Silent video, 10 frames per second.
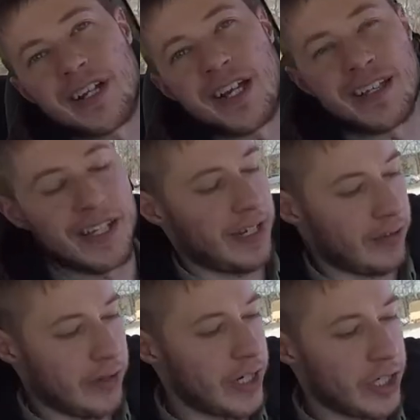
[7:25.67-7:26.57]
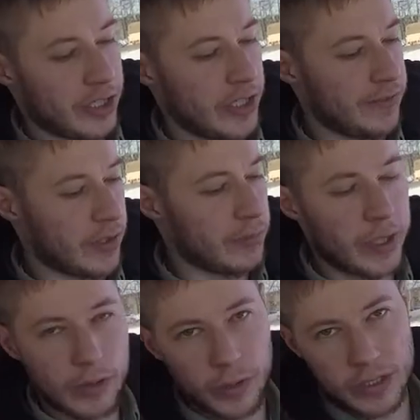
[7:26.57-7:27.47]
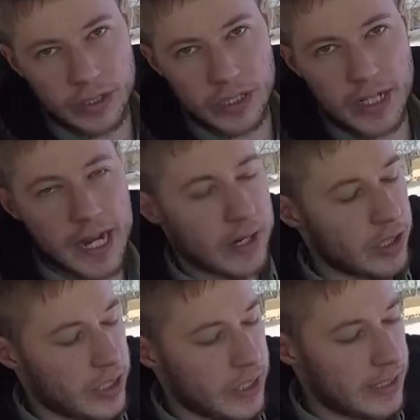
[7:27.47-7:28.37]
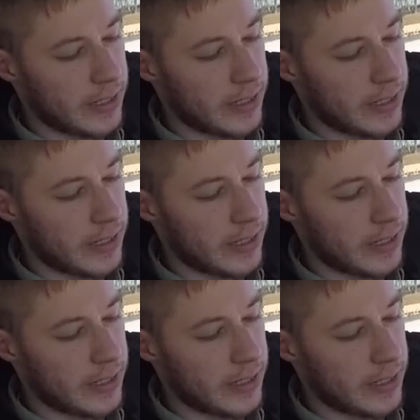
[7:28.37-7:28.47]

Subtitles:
It had like a 3-inch lift, some bigger wheels and tires on it,